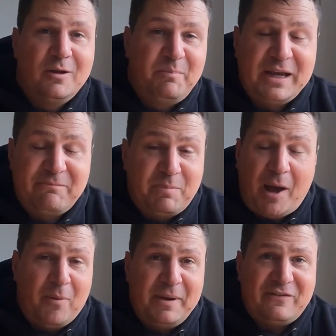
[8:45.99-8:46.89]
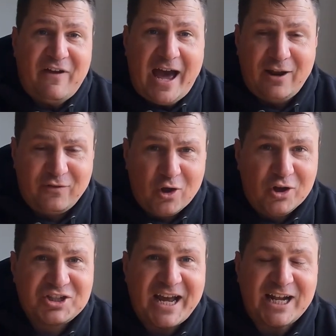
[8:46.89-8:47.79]
I'm a big fan of
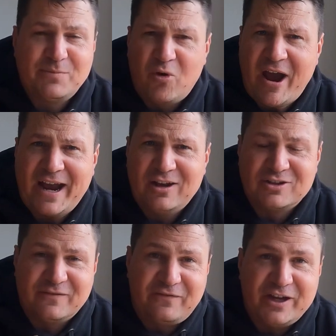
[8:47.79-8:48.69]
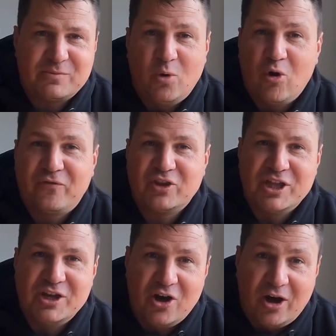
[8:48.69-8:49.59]
lures catch more anglers than fish more often
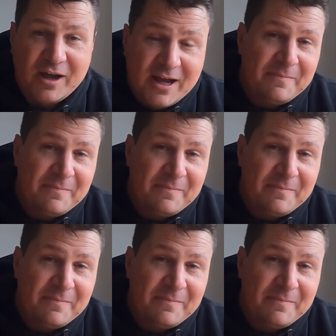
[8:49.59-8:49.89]
than not,